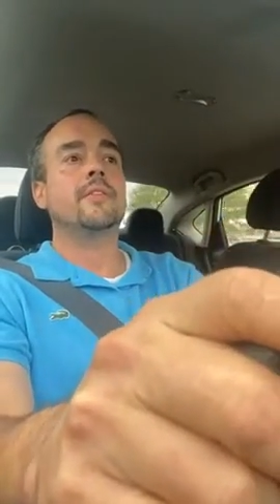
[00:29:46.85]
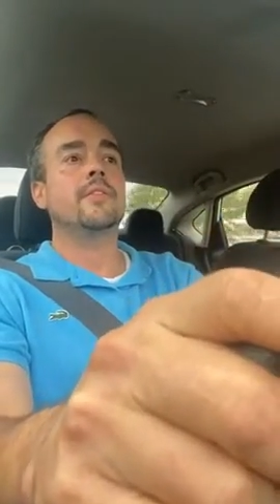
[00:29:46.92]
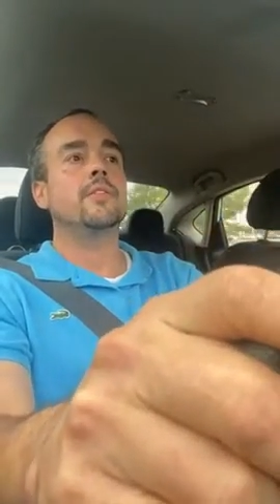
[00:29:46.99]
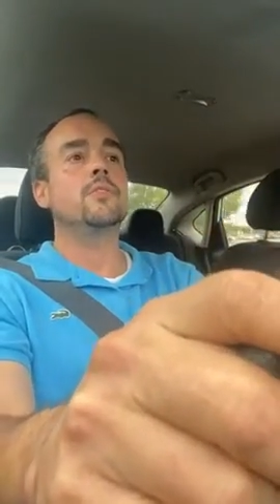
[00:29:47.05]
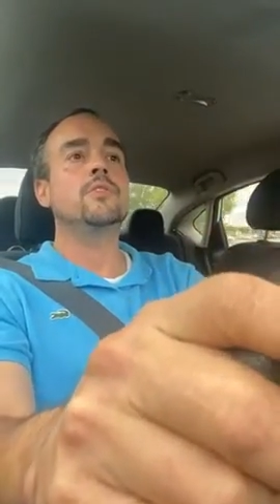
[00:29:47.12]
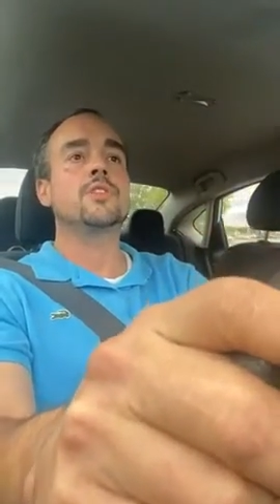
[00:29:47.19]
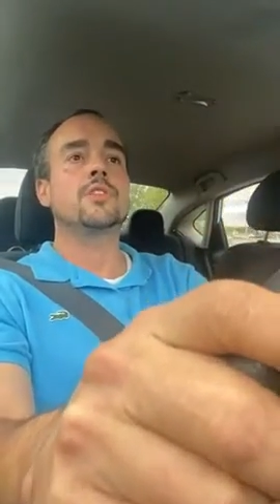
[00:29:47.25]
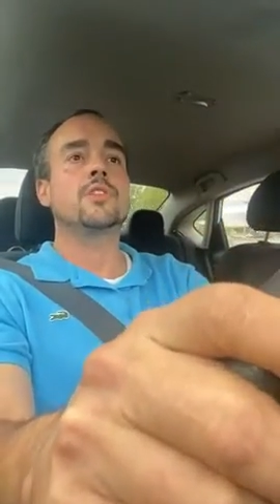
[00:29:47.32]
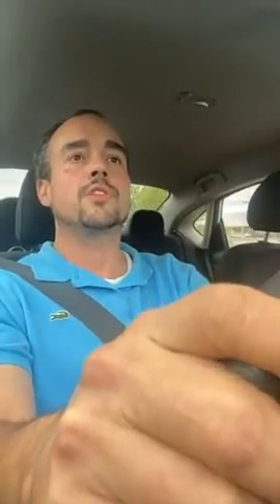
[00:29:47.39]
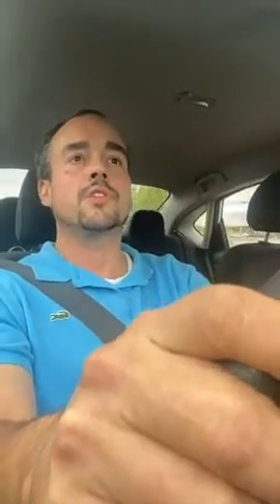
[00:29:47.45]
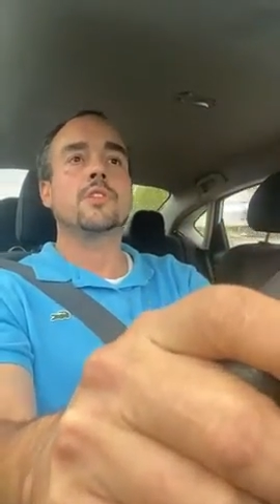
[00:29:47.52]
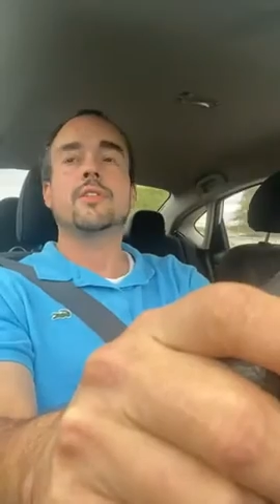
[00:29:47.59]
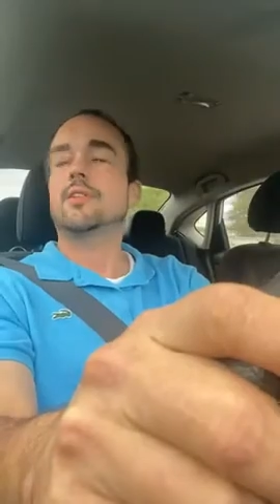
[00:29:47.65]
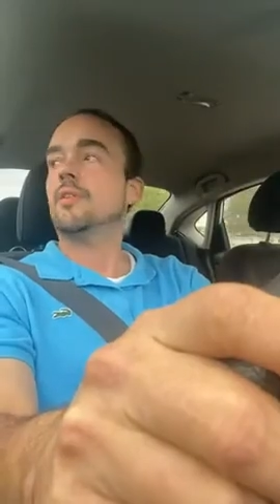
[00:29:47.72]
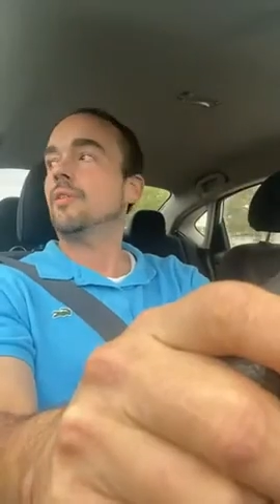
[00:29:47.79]

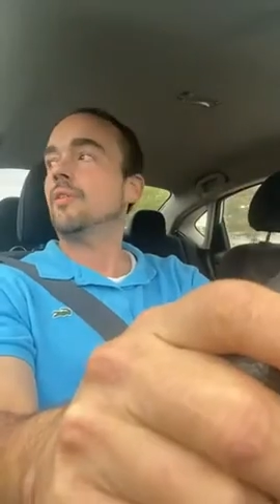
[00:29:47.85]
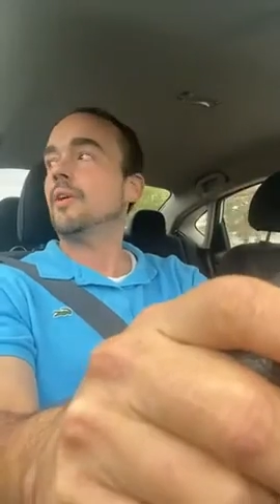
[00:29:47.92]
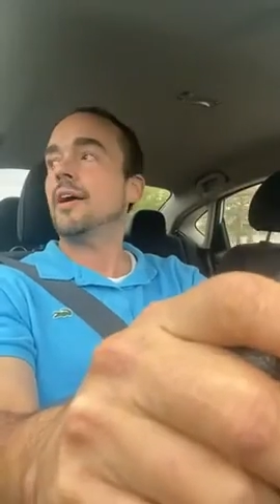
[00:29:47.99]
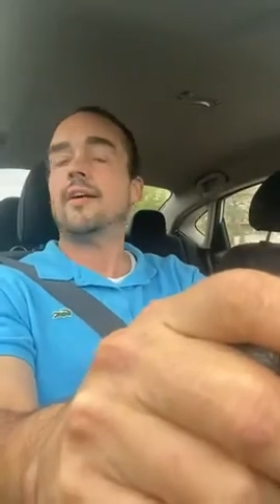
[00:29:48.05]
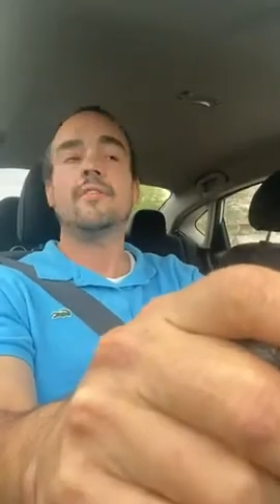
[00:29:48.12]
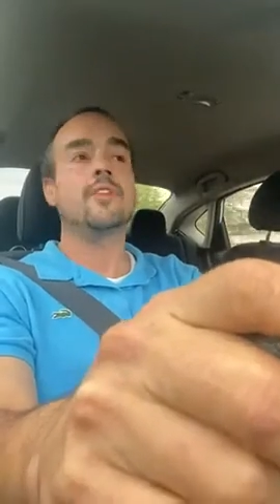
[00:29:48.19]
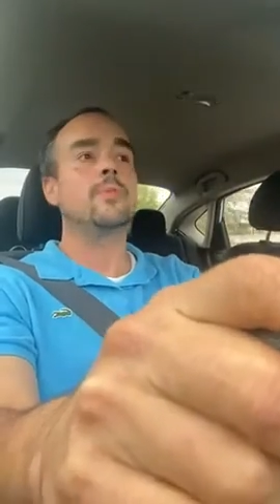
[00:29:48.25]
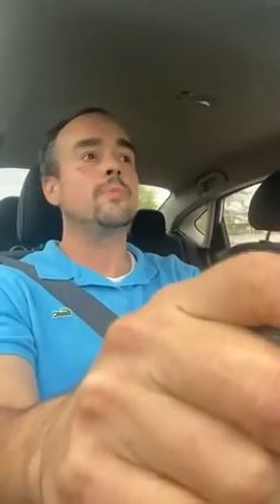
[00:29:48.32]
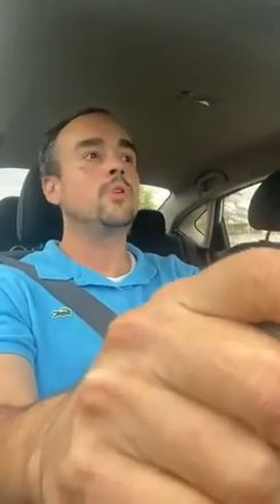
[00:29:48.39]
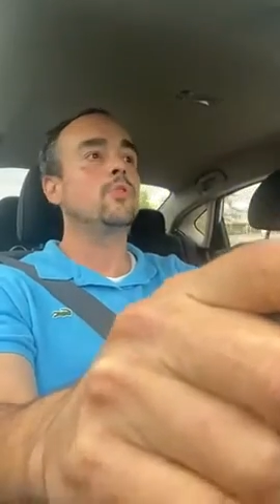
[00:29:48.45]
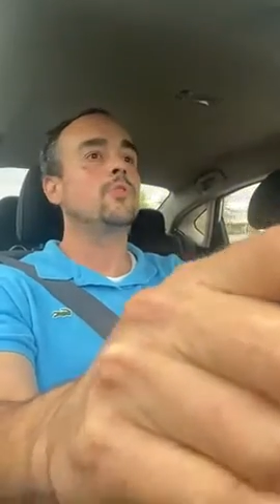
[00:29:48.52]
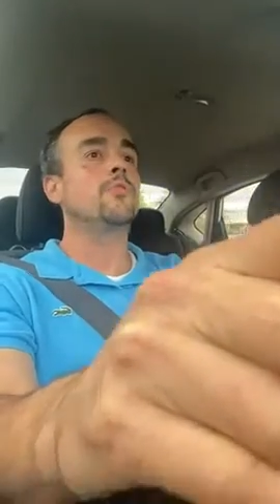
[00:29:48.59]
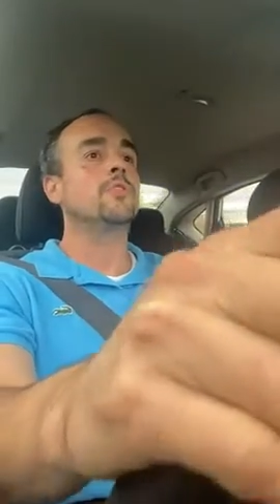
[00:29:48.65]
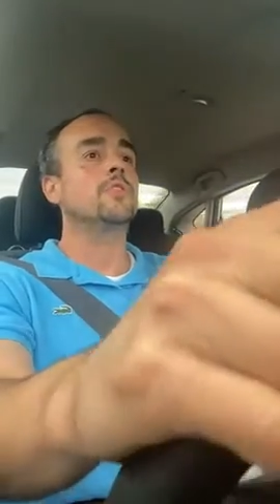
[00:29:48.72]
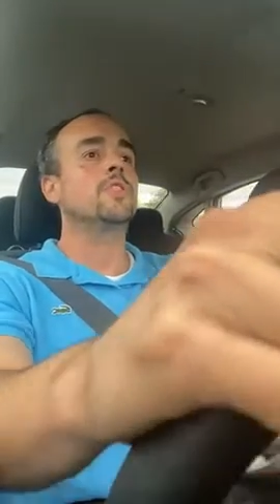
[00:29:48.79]
Losing, you know, having a
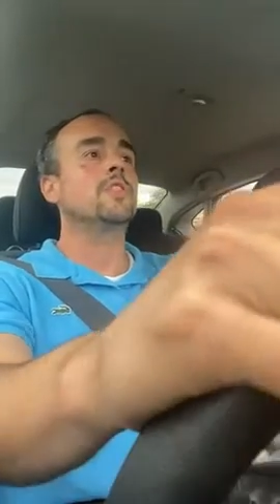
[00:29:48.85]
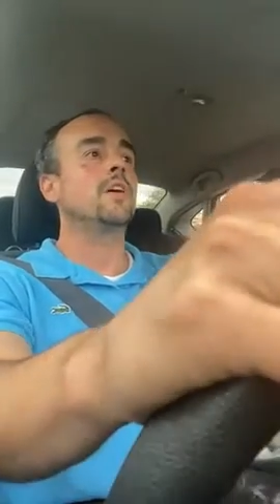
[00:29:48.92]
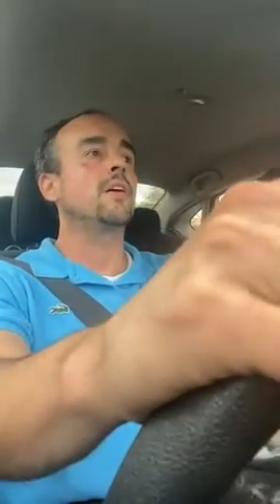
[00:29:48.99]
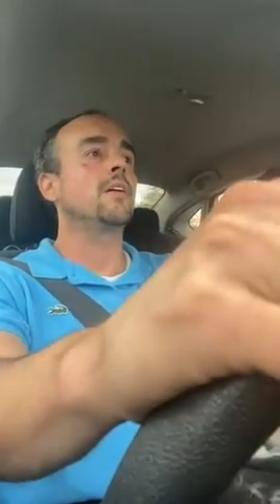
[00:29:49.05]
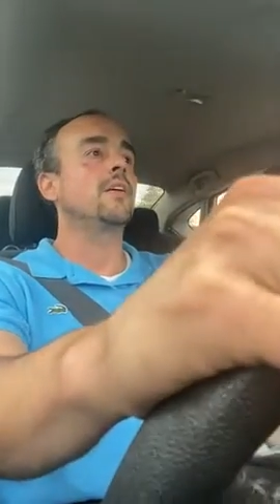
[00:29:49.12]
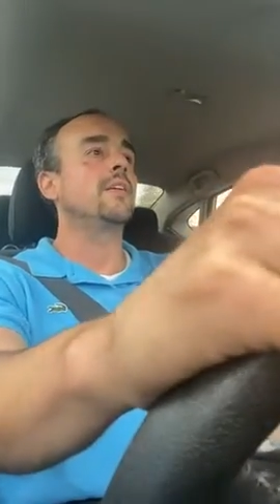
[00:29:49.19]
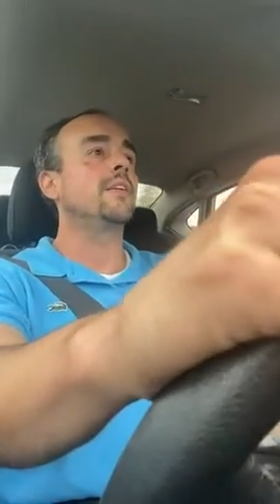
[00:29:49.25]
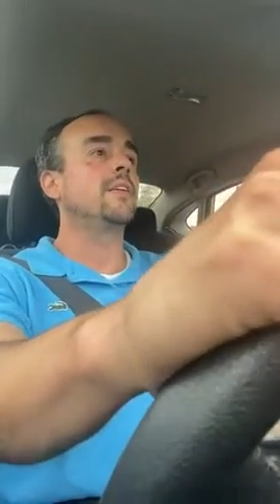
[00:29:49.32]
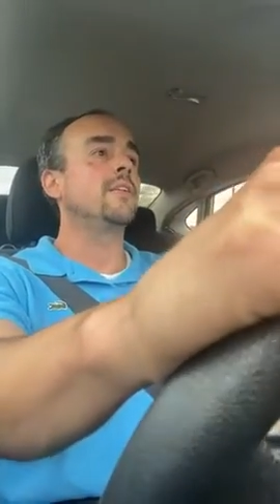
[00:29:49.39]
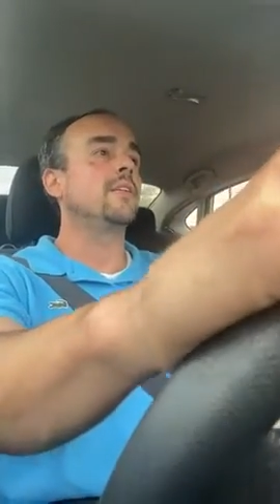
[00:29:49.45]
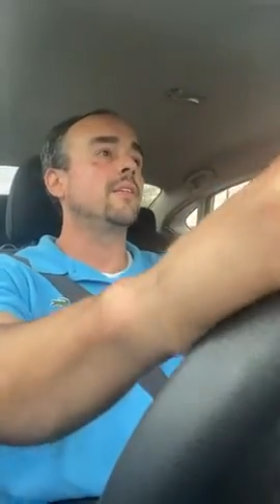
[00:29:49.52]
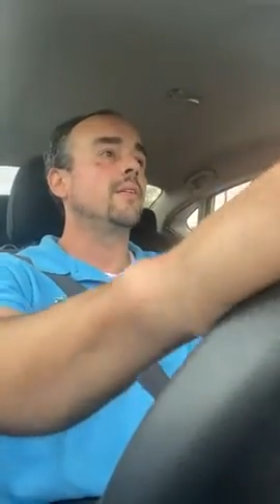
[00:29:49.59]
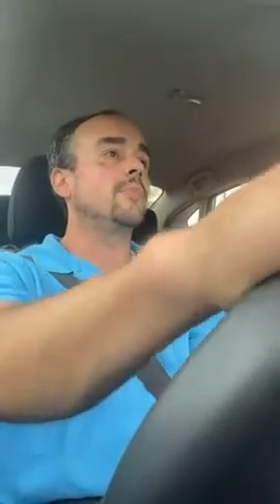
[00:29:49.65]
beautiful son and a,